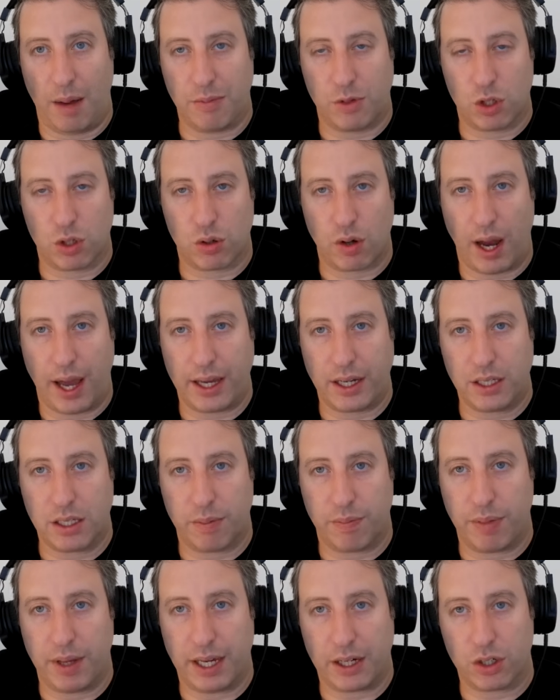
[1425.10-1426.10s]
trying
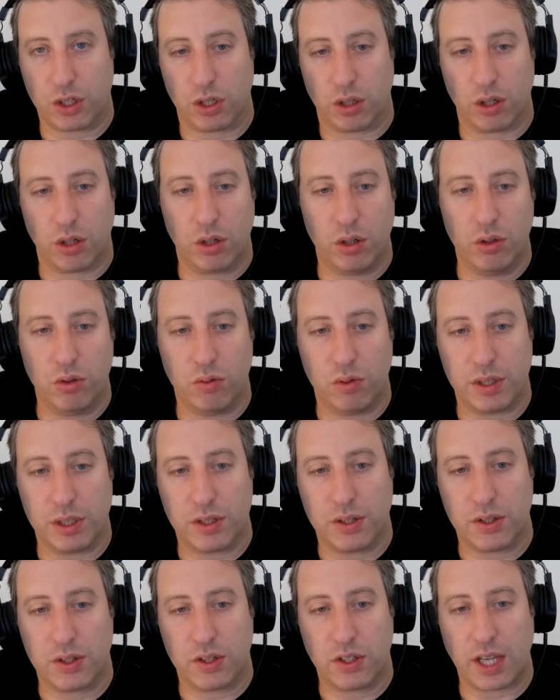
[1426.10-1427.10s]
to picture who would
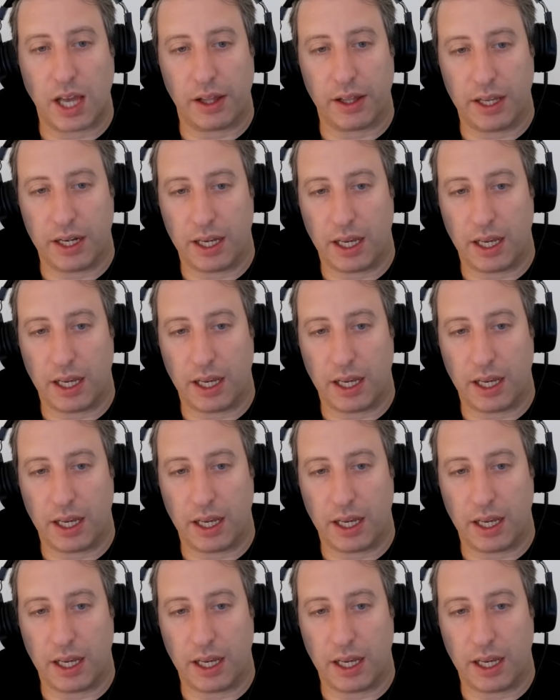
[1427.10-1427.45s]
sell it